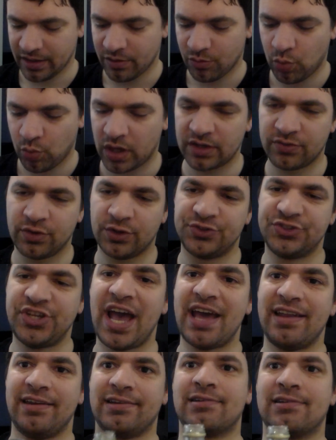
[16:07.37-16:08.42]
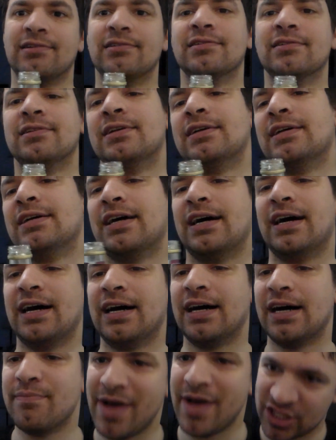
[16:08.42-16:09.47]
Wonderful technical
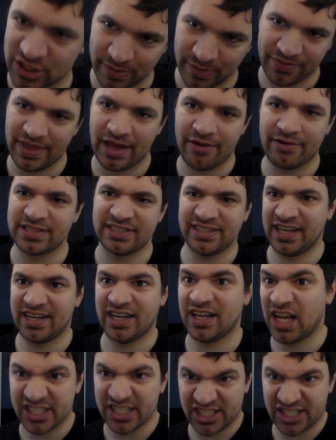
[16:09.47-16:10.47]
measurement there, isn't it? A